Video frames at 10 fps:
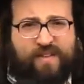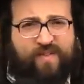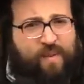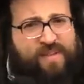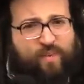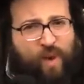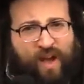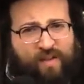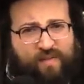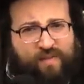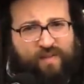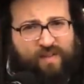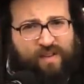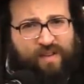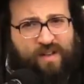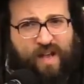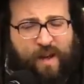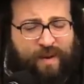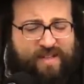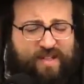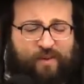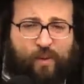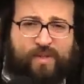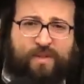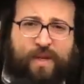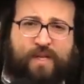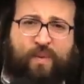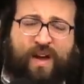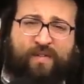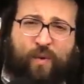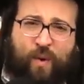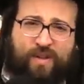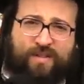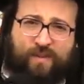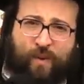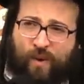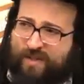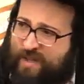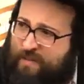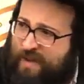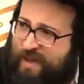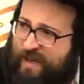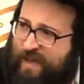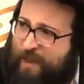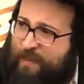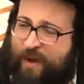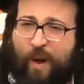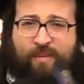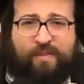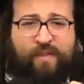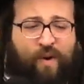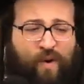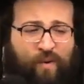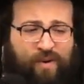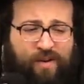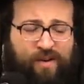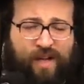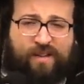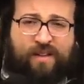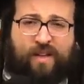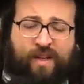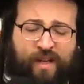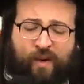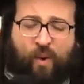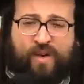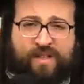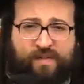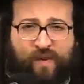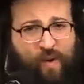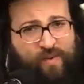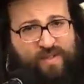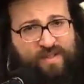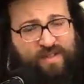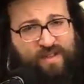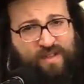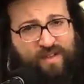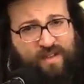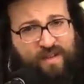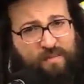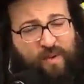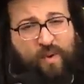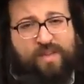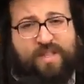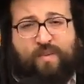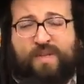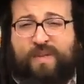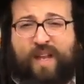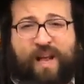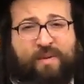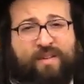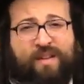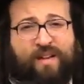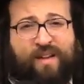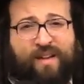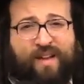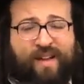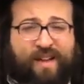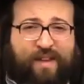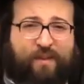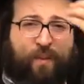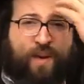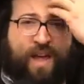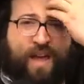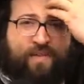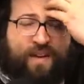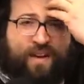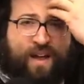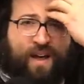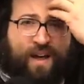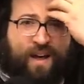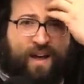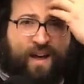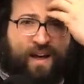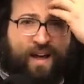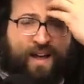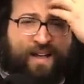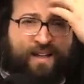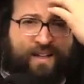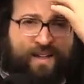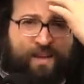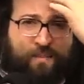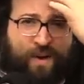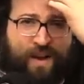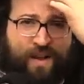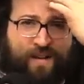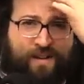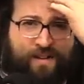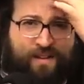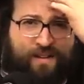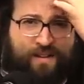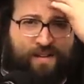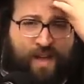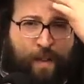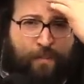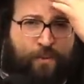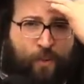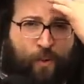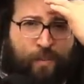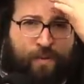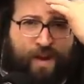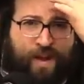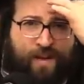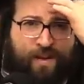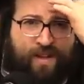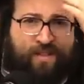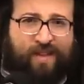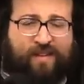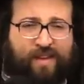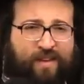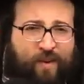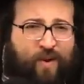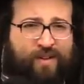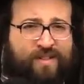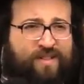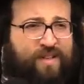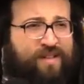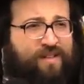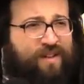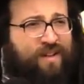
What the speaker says: from his wife. A Breslever Chusset, when his wife calls him, he pick up the phone, not ignores the phones, because this was by the Rebbe. If you want to have a clean brain, a pure brain, not thinking you on the street,